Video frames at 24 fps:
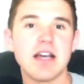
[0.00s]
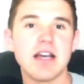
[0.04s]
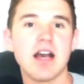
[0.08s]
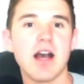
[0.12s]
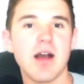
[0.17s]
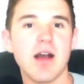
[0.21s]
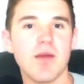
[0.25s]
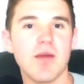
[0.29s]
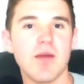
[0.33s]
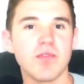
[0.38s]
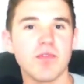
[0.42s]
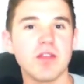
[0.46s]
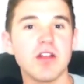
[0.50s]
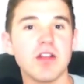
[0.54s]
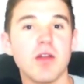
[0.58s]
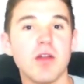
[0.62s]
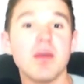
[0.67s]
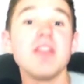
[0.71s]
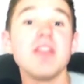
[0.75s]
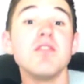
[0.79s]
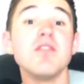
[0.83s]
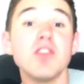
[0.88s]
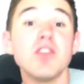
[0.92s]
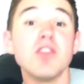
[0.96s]

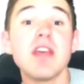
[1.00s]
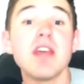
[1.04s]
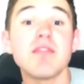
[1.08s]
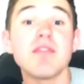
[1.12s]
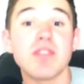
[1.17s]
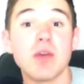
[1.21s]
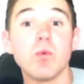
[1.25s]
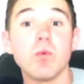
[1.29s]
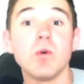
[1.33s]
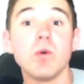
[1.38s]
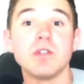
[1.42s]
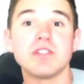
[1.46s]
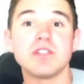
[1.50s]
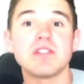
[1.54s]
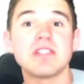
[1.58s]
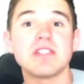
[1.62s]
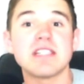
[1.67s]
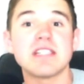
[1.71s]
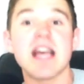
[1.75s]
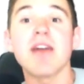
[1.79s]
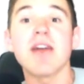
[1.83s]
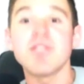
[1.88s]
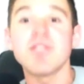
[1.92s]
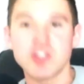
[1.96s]
even if there was
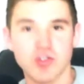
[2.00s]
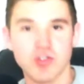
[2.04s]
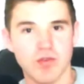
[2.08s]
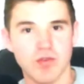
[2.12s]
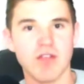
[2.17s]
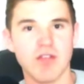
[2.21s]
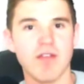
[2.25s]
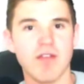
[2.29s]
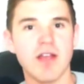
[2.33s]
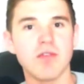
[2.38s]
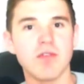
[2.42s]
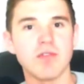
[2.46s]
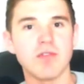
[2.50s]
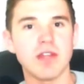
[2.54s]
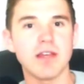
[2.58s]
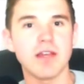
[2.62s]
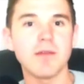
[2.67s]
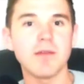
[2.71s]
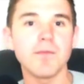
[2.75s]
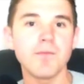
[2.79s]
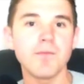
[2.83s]
savagery around it?